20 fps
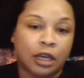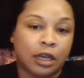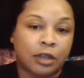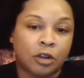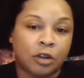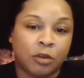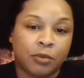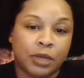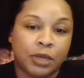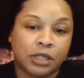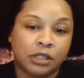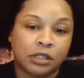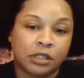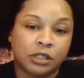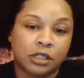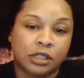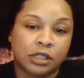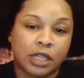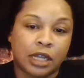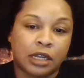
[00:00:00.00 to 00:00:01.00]
Your message
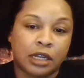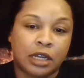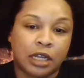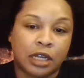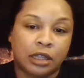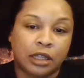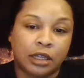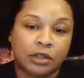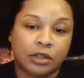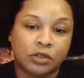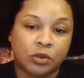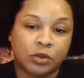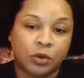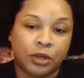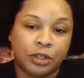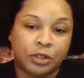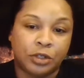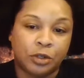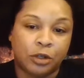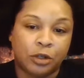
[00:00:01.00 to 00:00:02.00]
is that nothing is
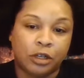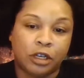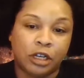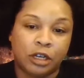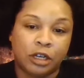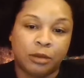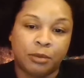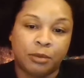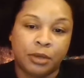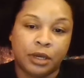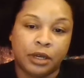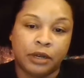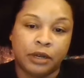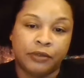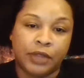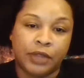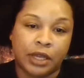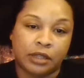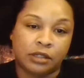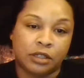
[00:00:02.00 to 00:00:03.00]
going to come
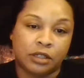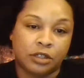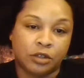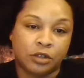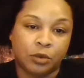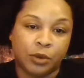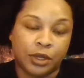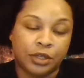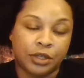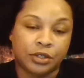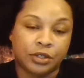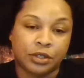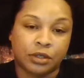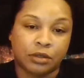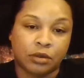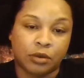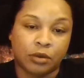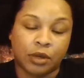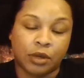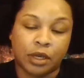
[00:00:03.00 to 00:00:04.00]
of that situation,
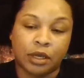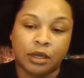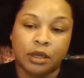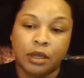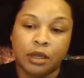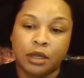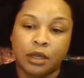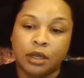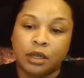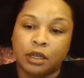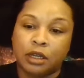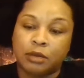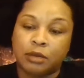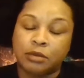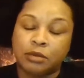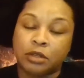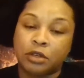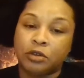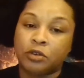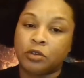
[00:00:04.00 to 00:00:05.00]
okay?
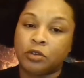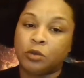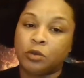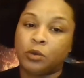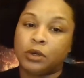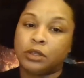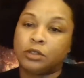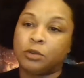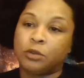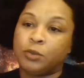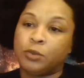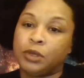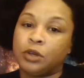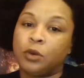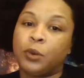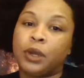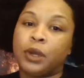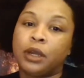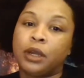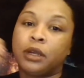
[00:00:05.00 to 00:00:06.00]
So you do want to be
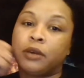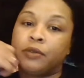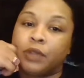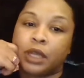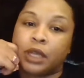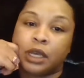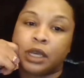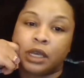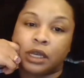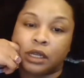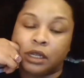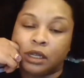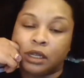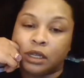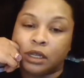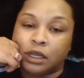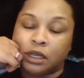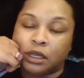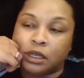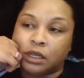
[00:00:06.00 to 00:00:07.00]
aware of that
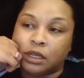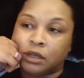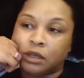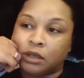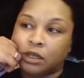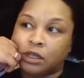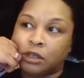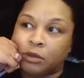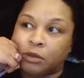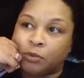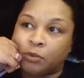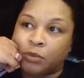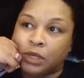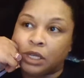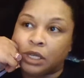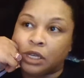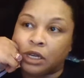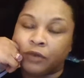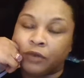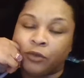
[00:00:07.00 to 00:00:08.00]
and be
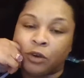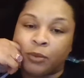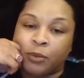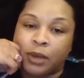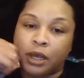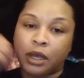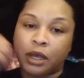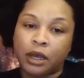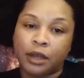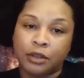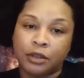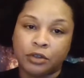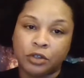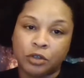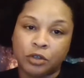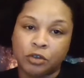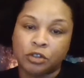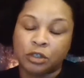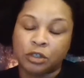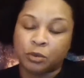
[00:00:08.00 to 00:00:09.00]
careful about how you
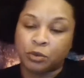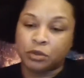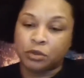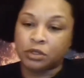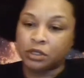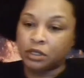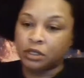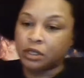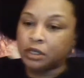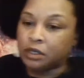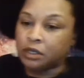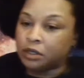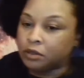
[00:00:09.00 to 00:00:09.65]
choose to proceed.